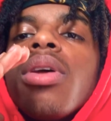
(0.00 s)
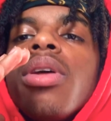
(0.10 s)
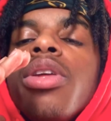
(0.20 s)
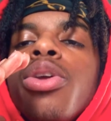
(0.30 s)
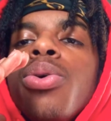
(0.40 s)

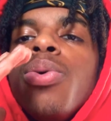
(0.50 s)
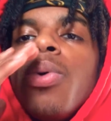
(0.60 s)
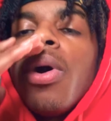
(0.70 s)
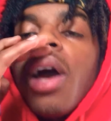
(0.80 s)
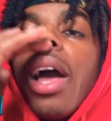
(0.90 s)
you
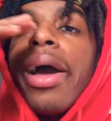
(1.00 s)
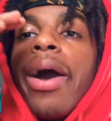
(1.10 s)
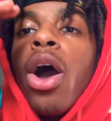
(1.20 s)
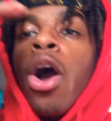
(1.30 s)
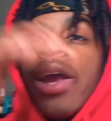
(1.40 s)

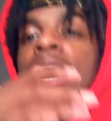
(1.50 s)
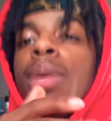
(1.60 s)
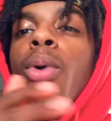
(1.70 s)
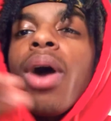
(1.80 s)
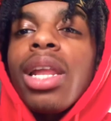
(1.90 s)
are eating
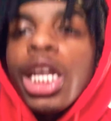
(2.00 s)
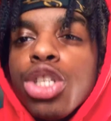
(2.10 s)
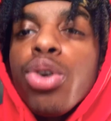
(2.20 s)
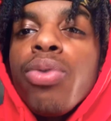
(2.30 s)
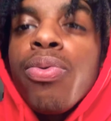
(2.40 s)
more
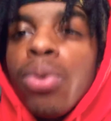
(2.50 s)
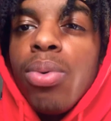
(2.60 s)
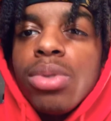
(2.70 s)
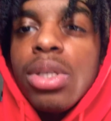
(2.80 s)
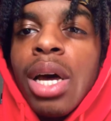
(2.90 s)
electrical
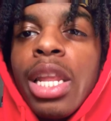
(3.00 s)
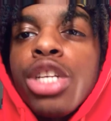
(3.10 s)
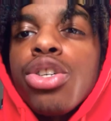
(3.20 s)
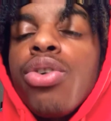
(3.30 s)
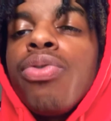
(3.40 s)
foods.
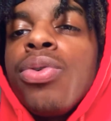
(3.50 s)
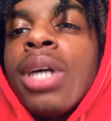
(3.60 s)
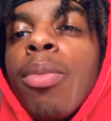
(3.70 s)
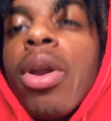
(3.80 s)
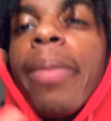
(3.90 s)
Electrical foods,
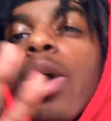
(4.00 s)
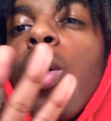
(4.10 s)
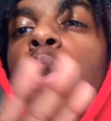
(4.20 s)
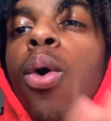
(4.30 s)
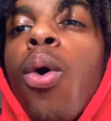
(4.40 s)
I'm gonna make a
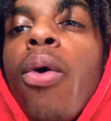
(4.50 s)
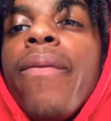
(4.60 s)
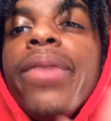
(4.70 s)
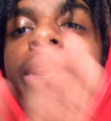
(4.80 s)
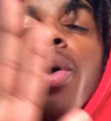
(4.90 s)
whole
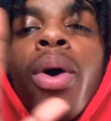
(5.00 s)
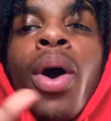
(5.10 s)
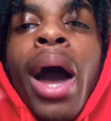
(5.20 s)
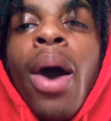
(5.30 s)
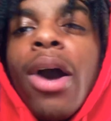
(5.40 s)
video
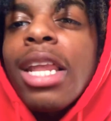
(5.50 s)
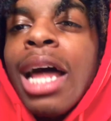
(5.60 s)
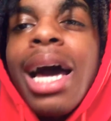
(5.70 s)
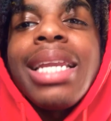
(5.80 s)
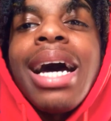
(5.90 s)
on
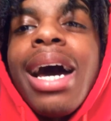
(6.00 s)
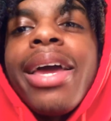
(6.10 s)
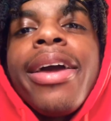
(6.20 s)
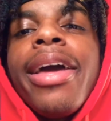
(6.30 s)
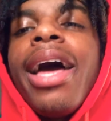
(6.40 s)
alkaline
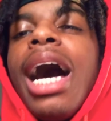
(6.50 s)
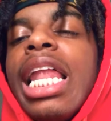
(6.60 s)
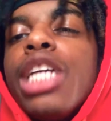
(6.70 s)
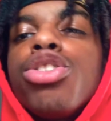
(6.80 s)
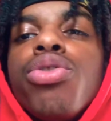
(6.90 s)
diet,
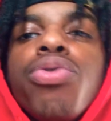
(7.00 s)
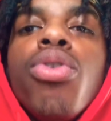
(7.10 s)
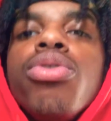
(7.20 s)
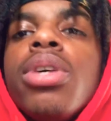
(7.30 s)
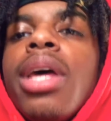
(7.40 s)
electrical
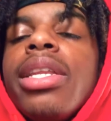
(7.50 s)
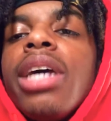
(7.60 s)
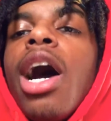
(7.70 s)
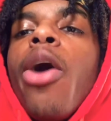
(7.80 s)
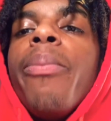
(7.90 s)
foods to
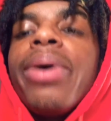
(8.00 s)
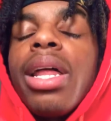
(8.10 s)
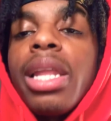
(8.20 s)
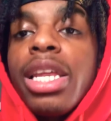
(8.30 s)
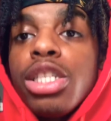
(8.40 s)
help
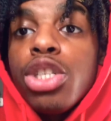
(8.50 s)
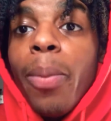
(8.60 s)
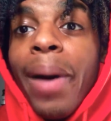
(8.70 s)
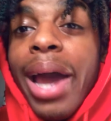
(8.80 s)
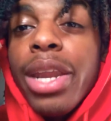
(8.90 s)
cleanse your
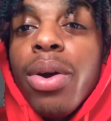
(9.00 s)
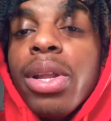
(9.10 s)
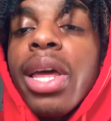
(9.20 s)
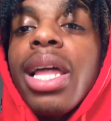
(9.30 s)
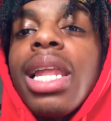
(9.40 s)
pineal
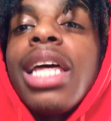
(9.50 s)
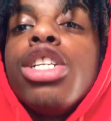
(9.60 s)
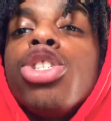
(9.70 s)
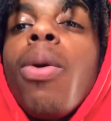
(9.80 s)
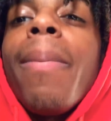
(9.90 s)
gland, cleanse
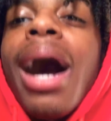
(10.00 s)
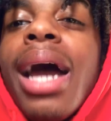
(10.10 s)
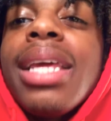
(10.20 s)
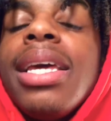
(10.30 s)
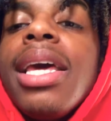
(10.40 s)
your
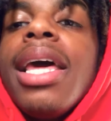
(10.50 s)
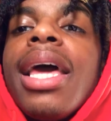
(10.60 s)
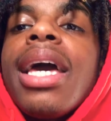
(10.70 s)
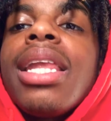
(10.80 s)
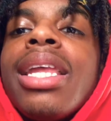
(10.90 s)
body,
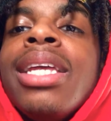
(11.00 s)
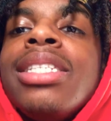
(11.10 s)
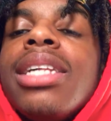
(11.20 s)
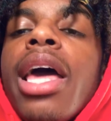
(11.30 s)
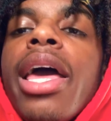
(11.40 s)

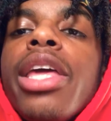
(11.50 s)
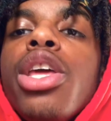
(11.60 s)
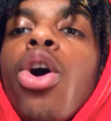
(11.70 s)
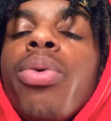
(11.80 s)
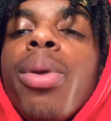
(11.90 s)
cleanse
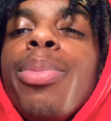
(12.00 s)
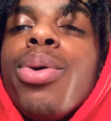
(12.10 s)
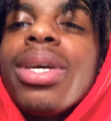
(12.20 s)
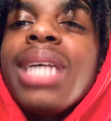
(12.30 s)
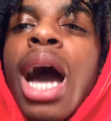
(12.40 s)
your the
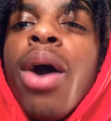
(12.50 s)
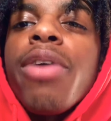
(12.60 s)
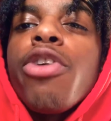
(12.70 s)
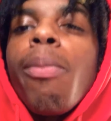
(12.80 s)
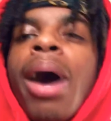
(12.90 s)
mucus out of
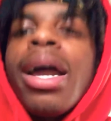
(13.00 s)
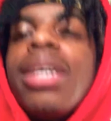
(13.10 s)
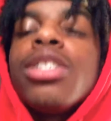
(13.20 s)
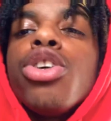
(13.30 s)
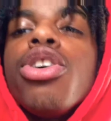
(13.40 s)
your body
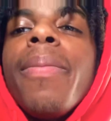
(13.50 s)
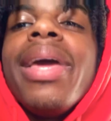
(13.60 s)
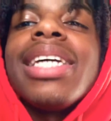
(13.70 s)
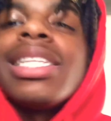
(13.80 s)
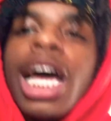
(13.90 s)
so you can be
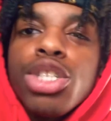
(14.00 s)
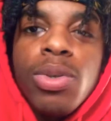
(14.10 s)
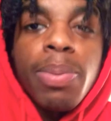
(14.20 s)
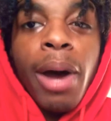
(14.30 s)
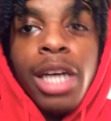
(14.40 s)
as natural
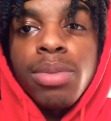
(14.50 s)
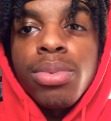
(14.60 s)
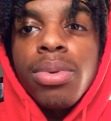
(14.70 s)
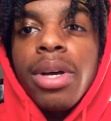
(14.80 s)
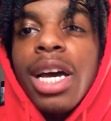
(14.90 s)
as
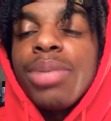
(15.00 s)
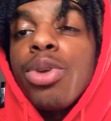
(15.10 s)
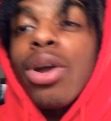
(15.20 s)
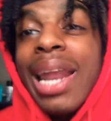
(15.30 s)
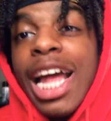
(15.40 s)
possible because we
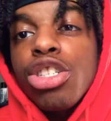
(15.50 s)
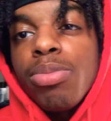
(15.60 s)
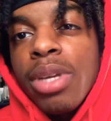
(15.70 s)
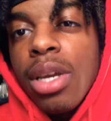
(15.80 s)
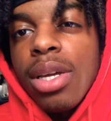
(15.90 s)
are natural
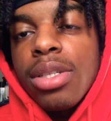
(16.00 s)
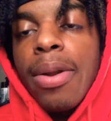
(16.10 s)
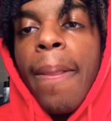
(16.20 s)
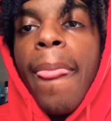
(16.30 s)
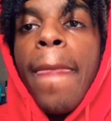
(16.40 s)
beings.
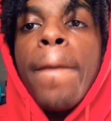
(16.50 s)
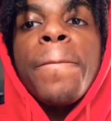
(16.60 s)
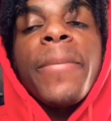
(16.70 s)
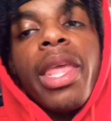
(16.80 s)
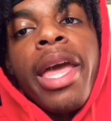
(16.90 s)

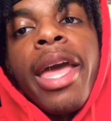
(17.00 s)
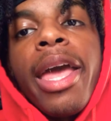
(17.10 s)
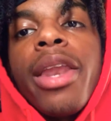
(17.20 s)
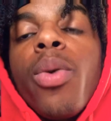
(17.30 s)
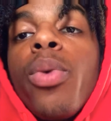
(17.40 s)

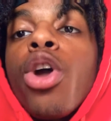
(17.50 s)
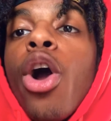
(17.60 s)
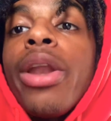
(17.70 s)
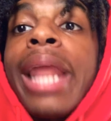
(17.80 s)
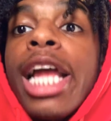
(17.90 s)
And we are
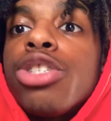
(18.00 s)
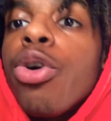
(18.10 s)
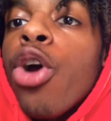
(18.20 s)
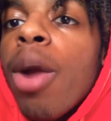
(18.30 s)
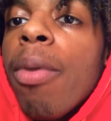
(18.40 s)
natural
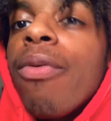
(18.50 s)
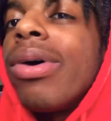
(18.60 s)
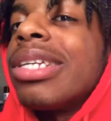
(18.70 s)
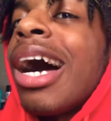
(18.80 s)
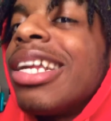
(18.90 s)

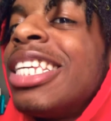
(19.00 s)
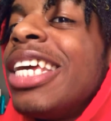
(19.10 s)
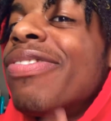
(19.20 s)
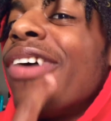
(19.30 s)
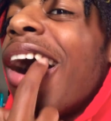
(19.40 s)
herbivores. Our
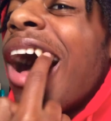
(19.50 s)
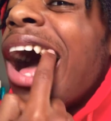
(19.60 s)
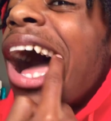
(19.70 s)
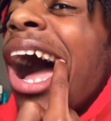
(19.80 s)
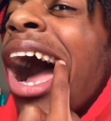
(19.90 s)
teeth,
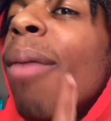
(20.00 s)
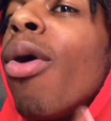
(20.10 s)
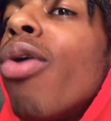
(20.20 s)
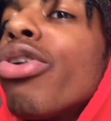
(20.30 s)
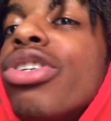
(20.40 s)
our
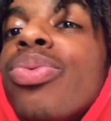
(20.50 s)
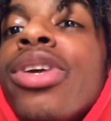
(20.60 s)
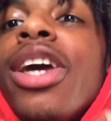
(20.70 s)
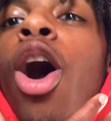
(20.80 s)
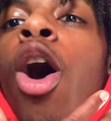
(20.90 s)
molars,
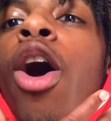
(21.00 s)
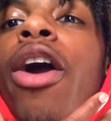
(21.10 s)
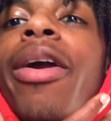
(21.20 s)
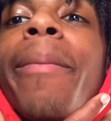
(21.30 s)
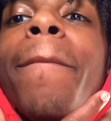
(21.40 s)
we
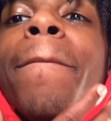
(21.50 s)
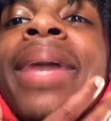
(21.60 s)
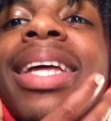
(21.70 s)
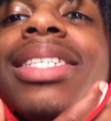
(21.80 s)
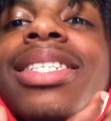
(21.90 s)
are
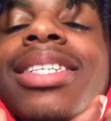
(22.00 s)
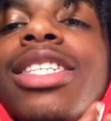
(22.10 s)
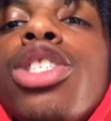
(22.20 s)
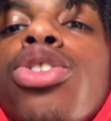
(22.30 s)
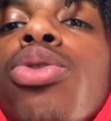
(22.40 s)
meant
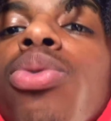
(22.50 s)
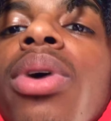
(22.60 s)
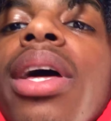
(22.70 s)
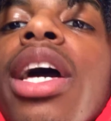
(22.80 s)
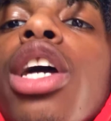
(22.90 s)
to
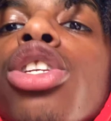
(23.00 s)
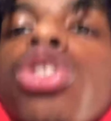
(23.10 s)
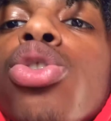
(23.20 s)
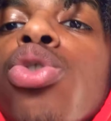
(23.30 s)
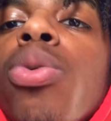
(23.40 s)

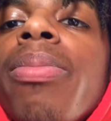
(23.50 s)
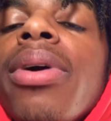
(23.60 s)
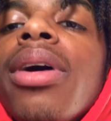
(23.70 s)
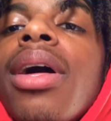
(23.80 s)
consume